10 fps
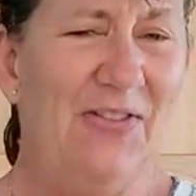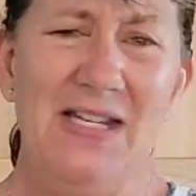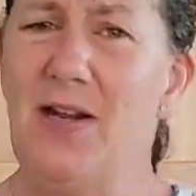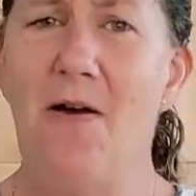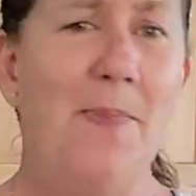
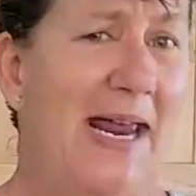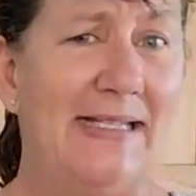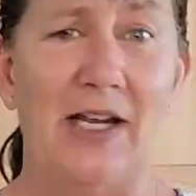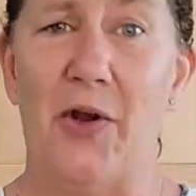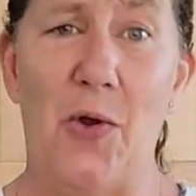This all
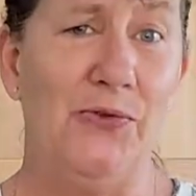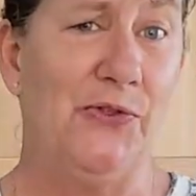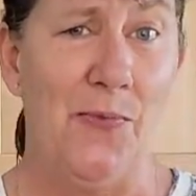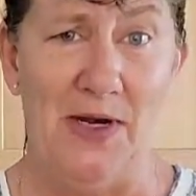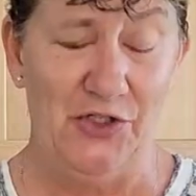makes it go
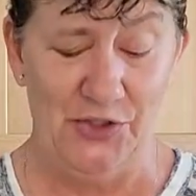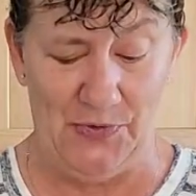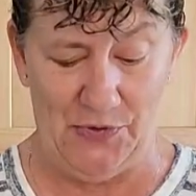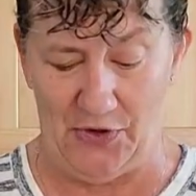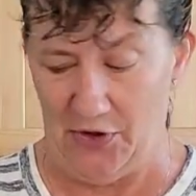so much
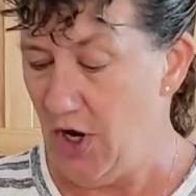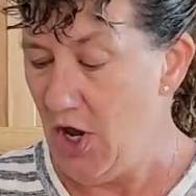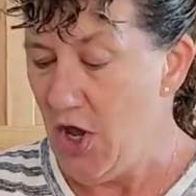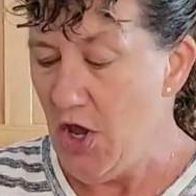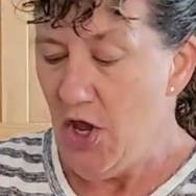smoother.
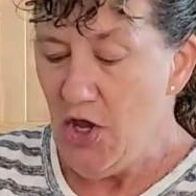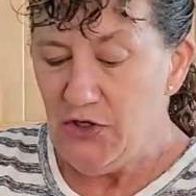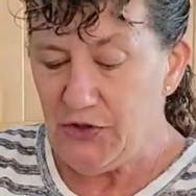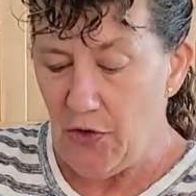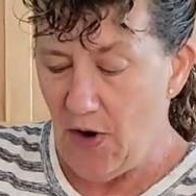
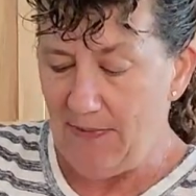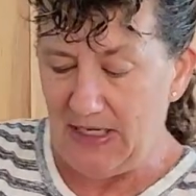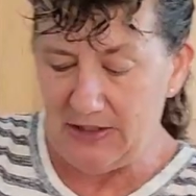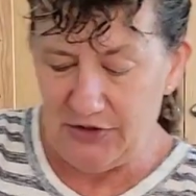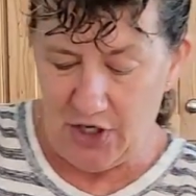So I'm
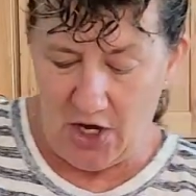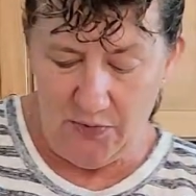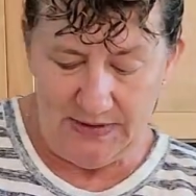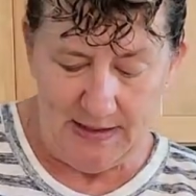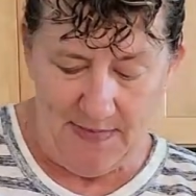going to
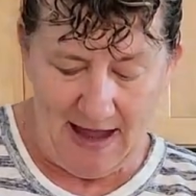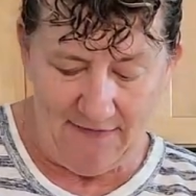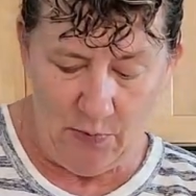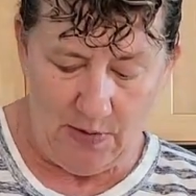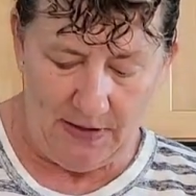start with some
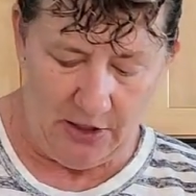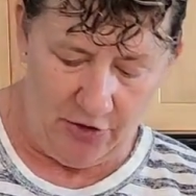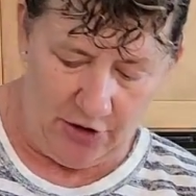heavy whipping